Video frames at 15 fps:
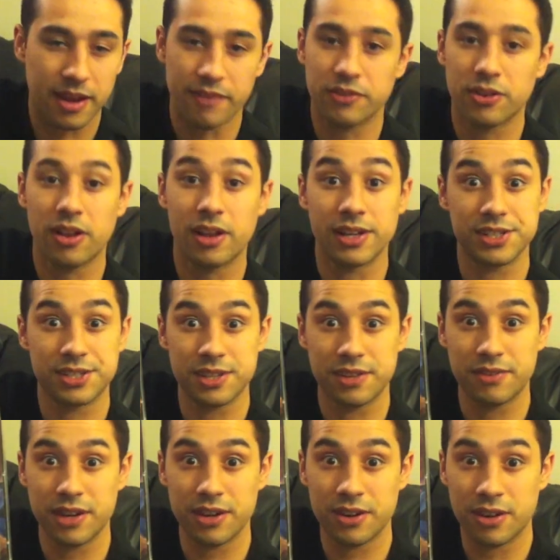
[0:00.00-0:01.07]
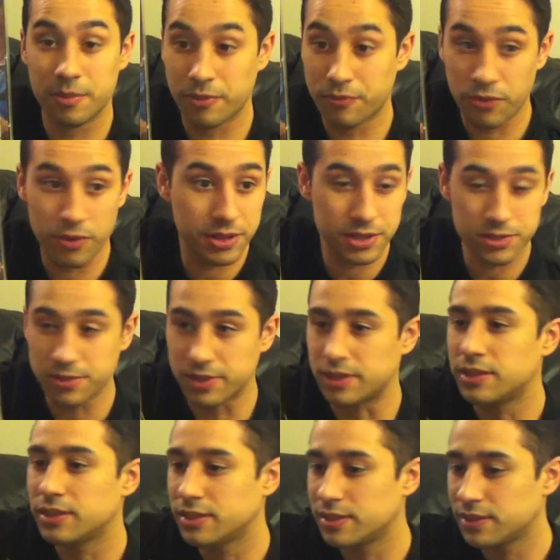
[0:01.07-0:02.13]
After all, I just did a video on it before this one.